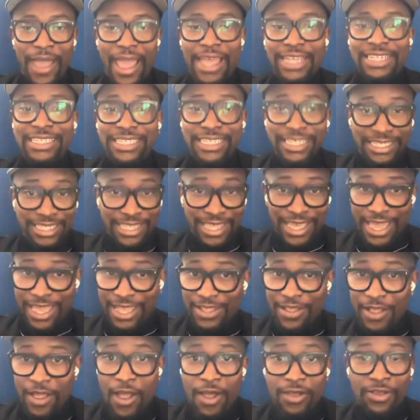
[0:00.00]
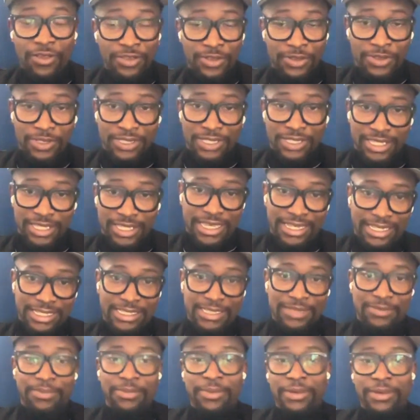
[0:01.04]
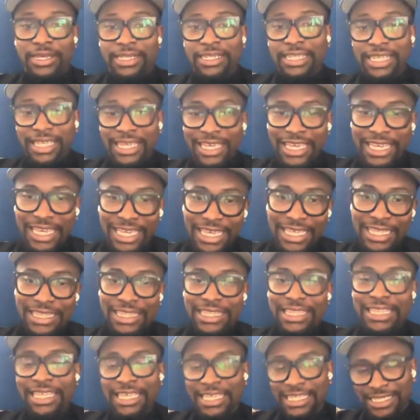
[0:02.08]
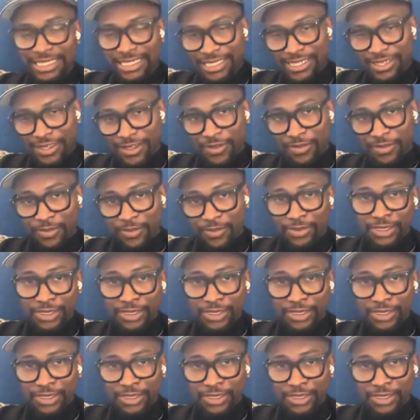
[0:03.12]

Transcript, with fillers: I did that, all of those things, but and then some.